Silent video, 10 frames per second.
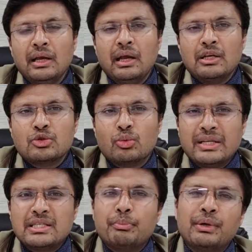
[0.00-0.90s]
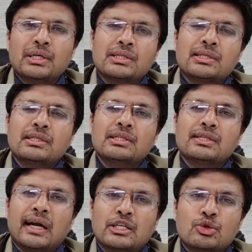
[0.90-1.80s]
so once the person
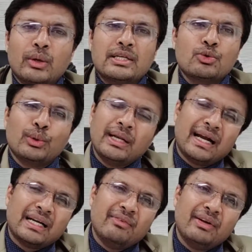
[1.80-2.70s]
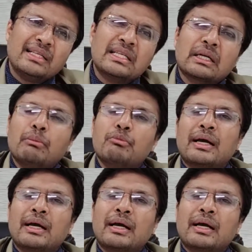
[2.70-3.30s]
starts doing his routine activities and comes